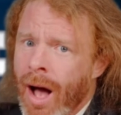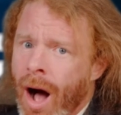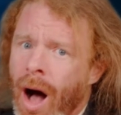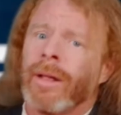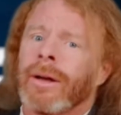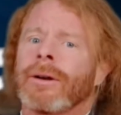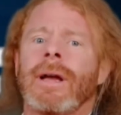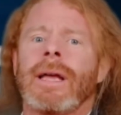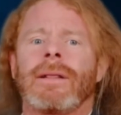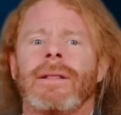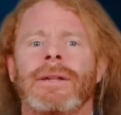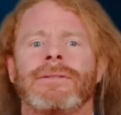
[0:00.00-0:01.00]
All a
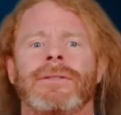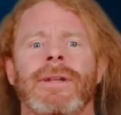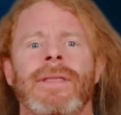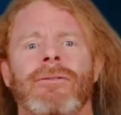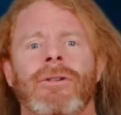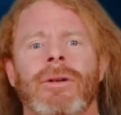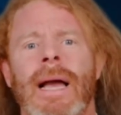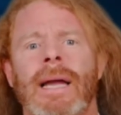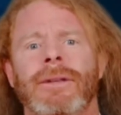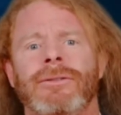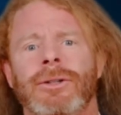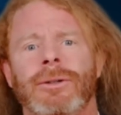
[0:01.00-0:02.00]
great lesson that
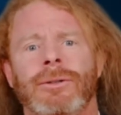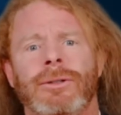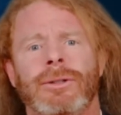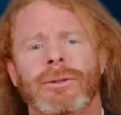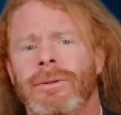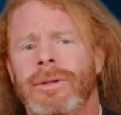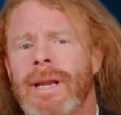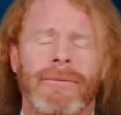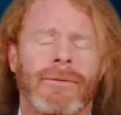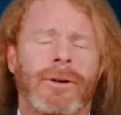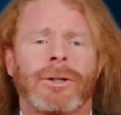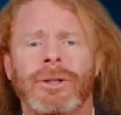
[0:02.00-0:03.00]
reminds you to
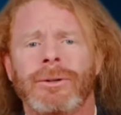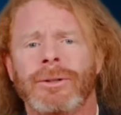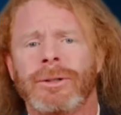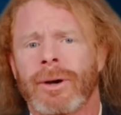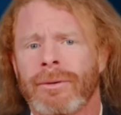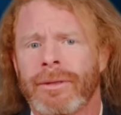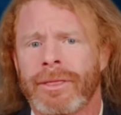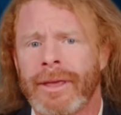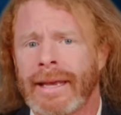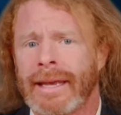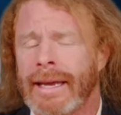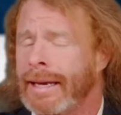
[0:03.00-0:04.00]
never do your own
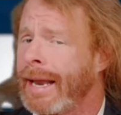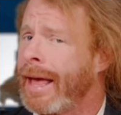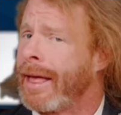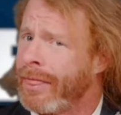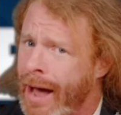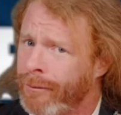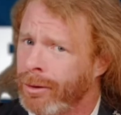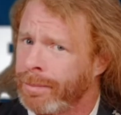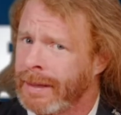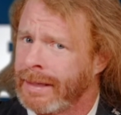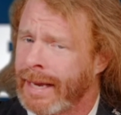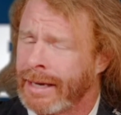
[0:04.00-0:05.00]
thinking. That mm-hmm. would
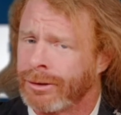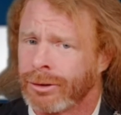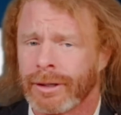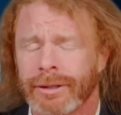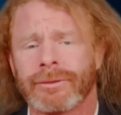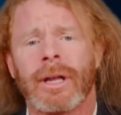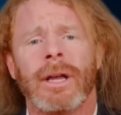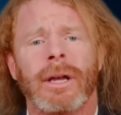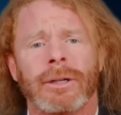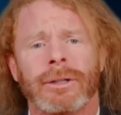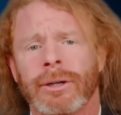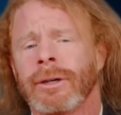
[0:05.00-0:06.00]
be dangerous.
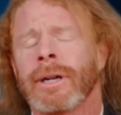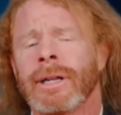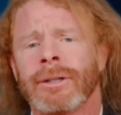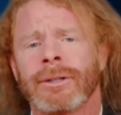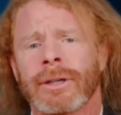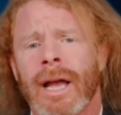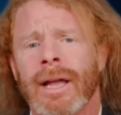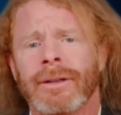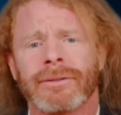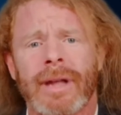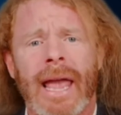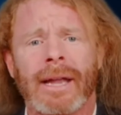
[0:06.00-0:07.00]
Turn in your
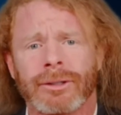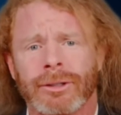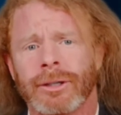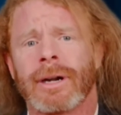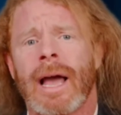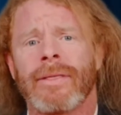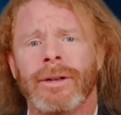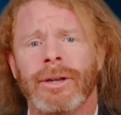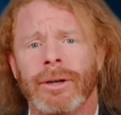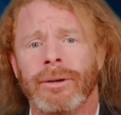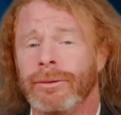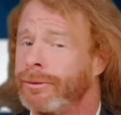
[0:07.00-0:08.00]
guns and turn on the
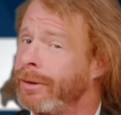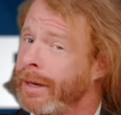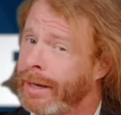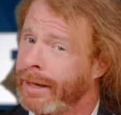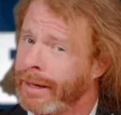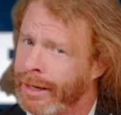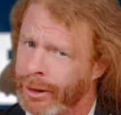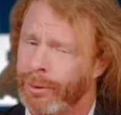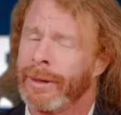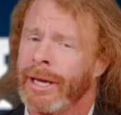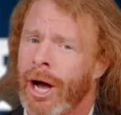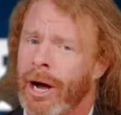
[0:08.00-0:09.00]
news. Here
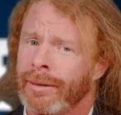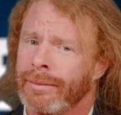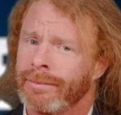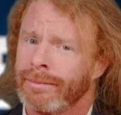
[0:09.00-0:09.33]
we are.